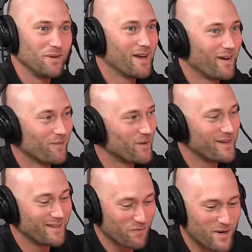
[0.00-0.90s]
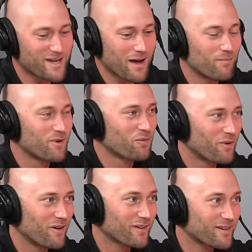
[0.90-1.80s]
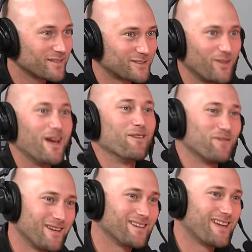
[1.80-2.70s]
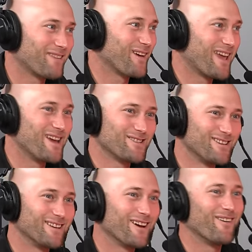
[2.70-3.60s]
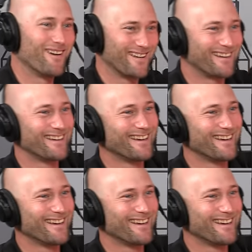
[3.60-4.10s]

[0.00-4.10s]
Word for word: yeah we we come to work so that we can take vacation and go hunting.